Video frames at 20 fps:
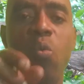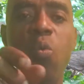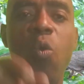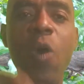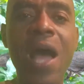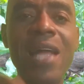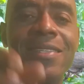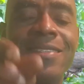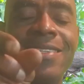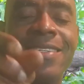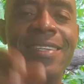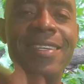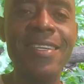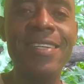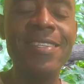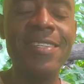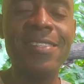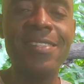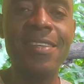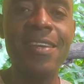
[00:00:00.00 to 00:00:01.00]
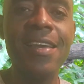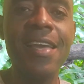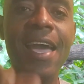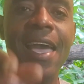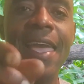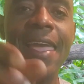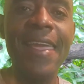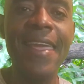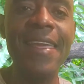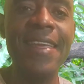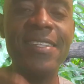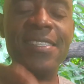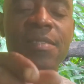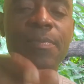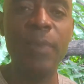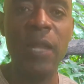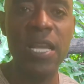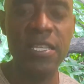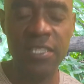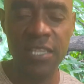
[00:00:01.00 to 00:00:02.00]
What is a
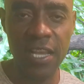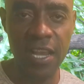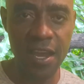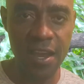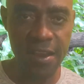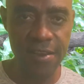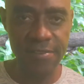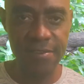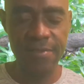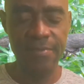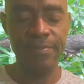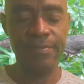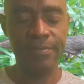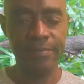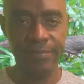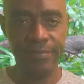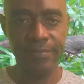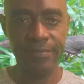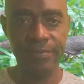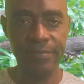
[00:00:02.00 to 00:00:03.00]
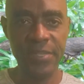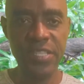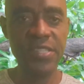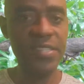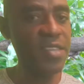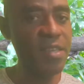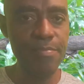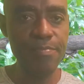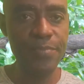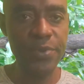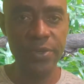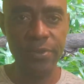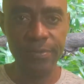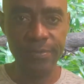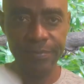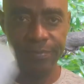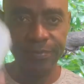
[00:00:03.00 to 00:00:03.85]
splash guard? Simple.